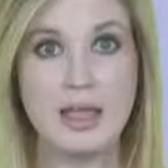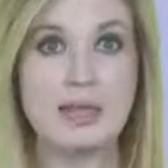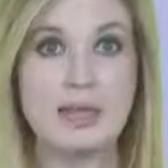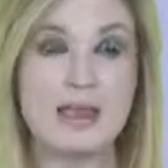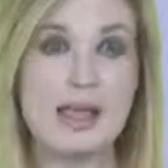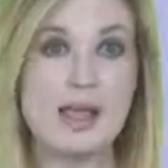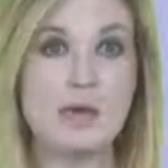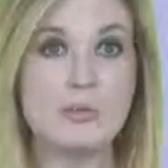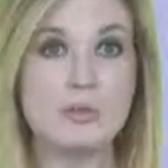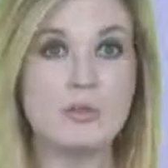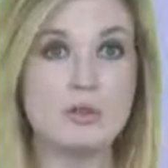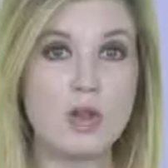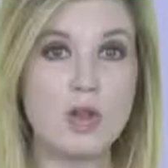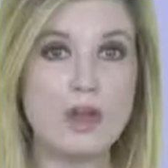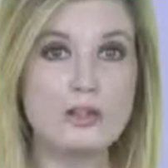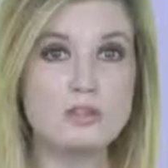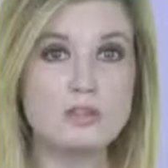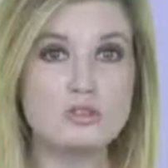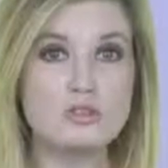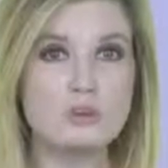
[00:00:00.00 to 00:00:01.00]
Now,
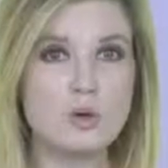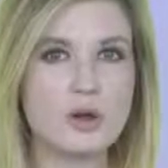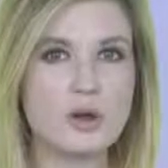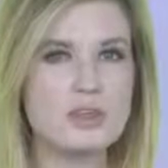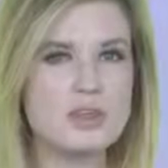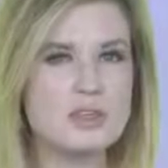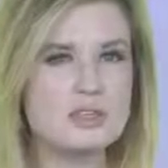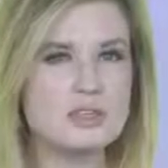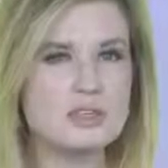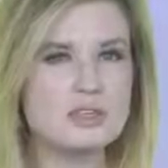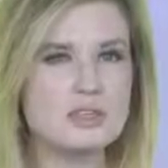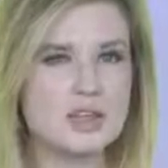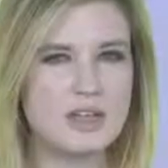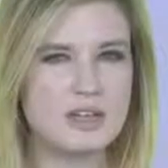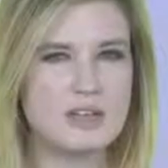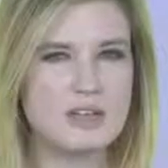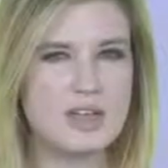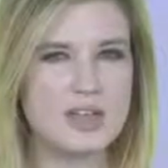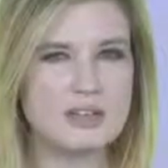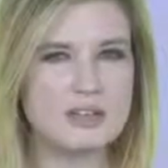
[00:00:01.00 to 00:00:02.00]
Mulan's story doesn't
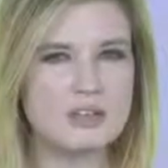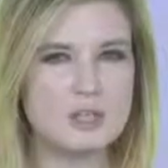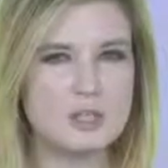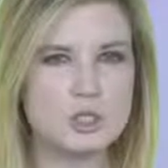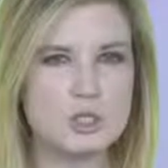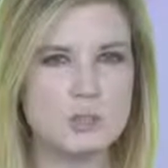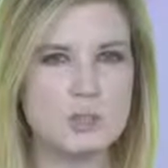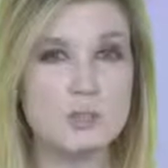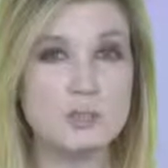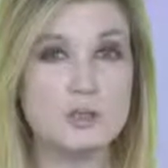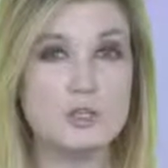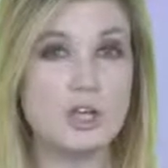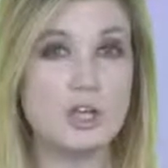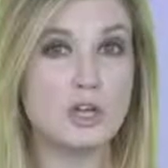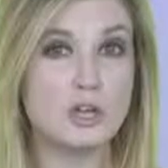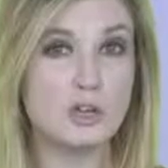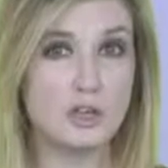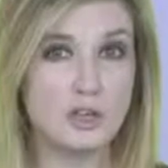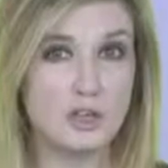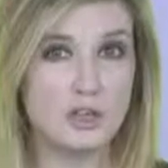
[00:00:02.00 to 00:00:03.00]
dictate that she be
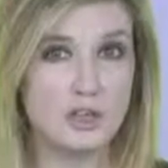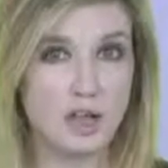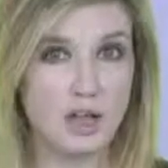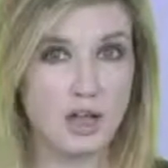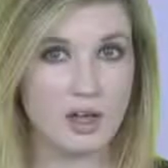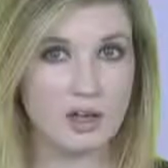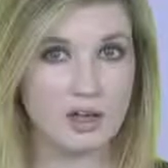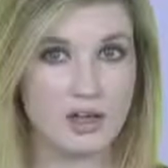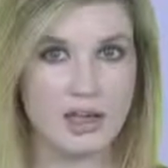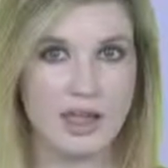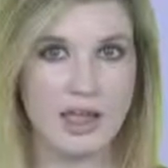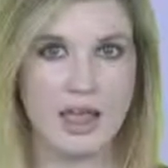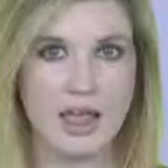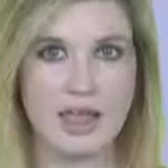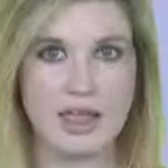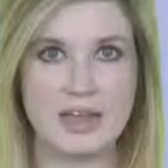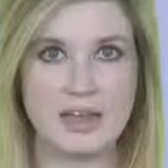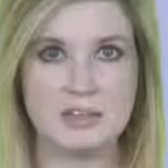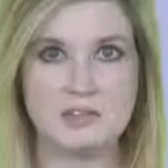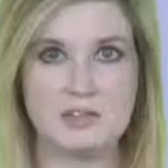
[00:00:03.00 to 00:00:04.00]
particularly young,
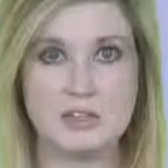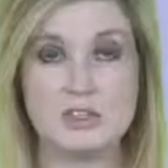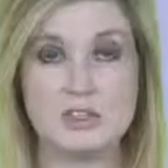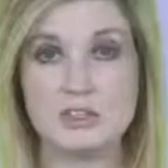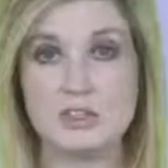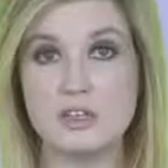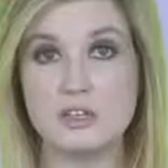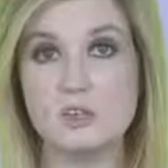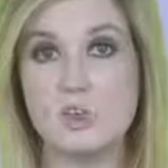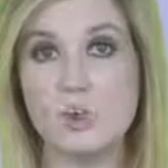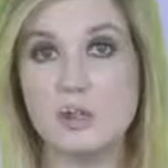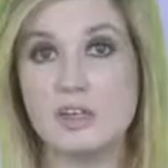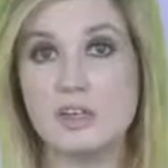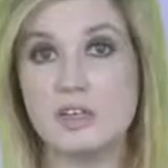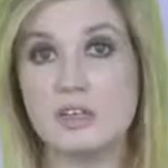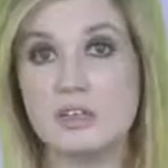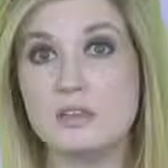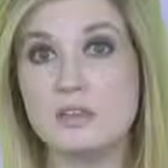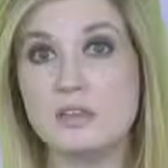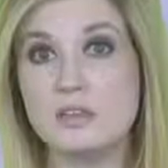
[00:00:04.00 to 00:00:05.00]
and if Disney is willing
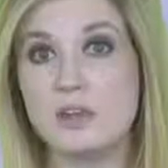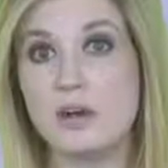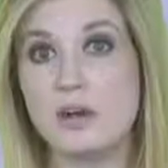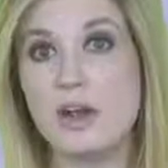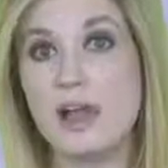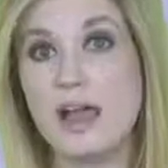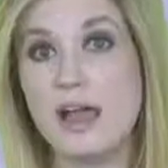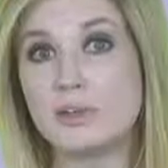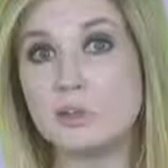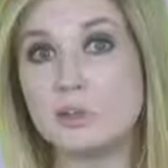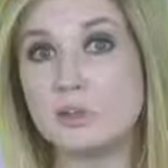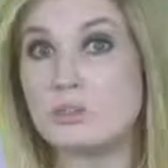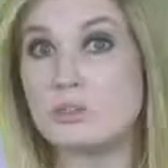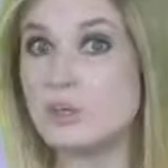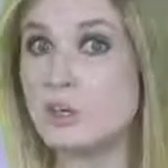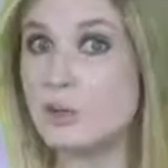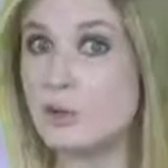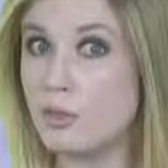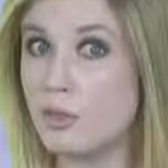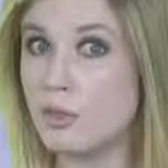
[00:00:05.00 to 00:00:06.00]
to consider an actress
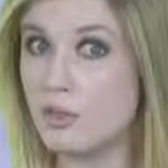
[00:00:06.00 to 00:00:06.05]
in her